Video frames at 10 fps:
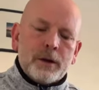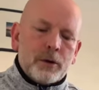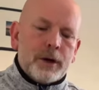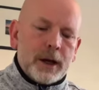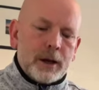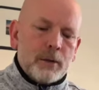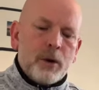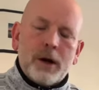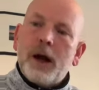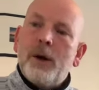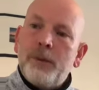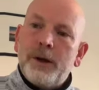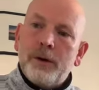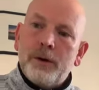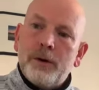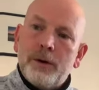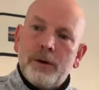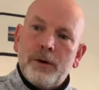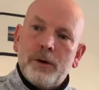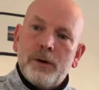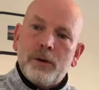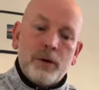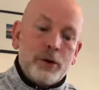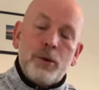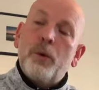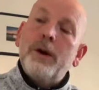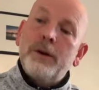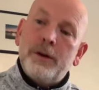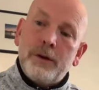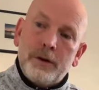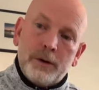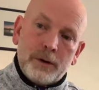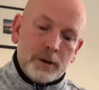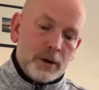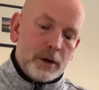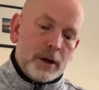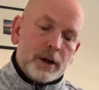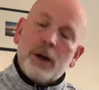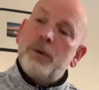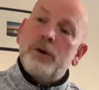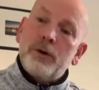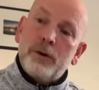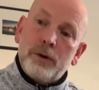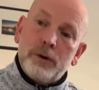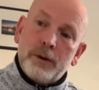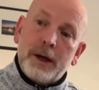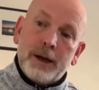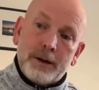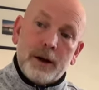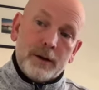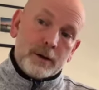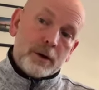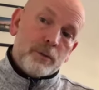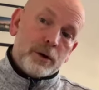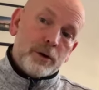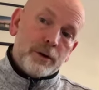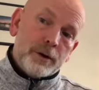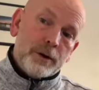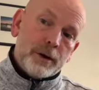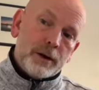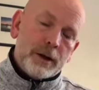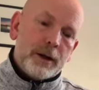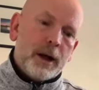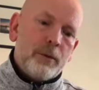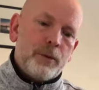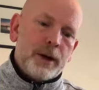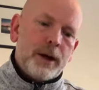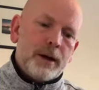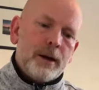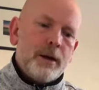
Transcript: okay, what can we do? What do we want to do? And can we go and get it done? Can we go and do it? And that way,